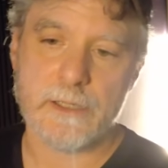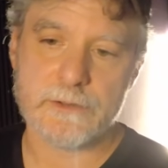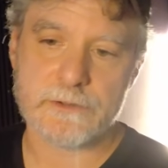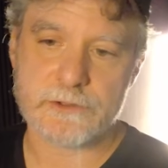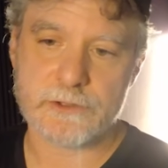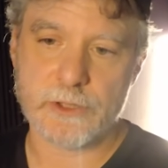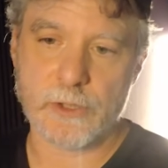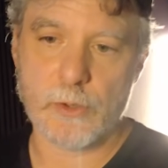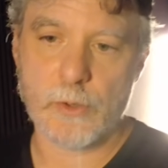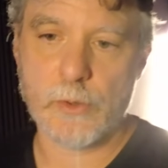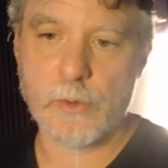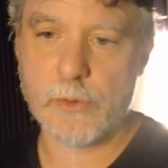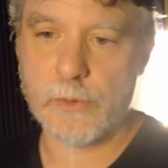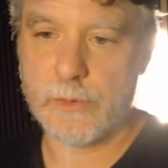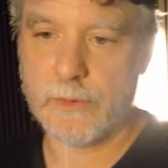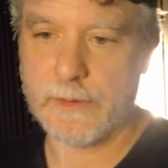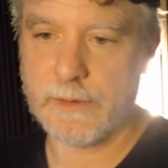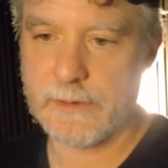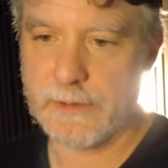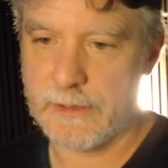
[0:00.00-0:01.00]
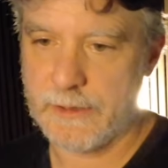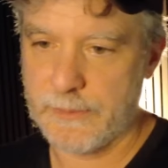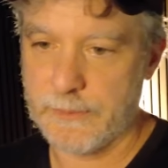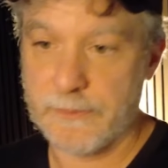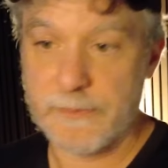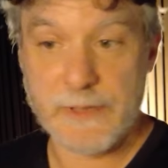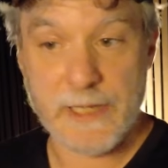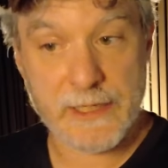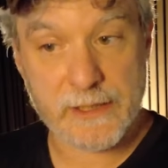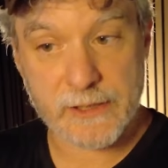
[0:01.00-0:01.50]
So
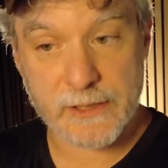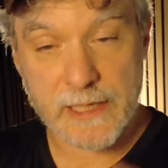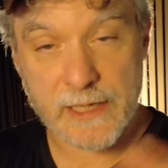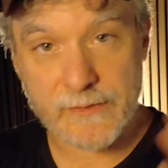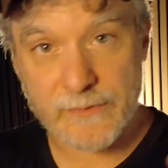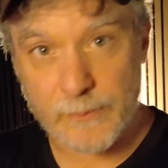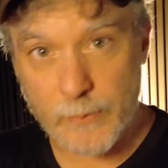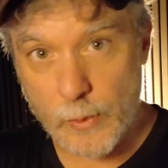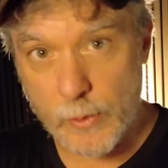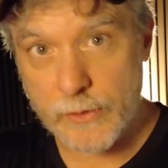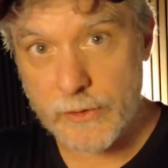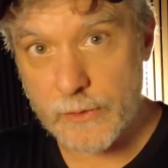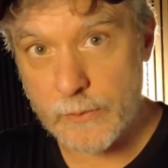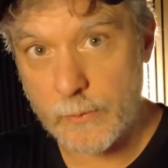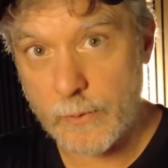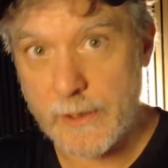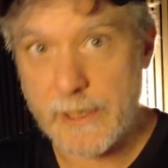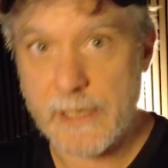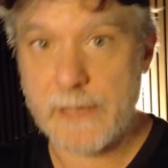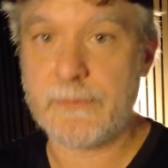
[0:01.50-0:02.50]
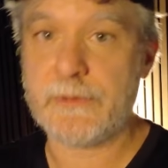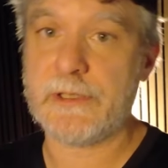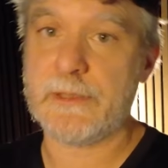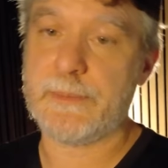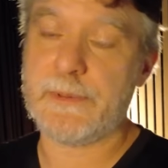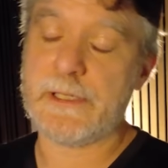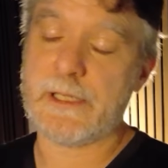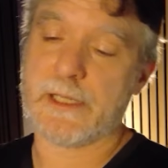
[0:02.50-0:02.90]
it could have more than one M C P.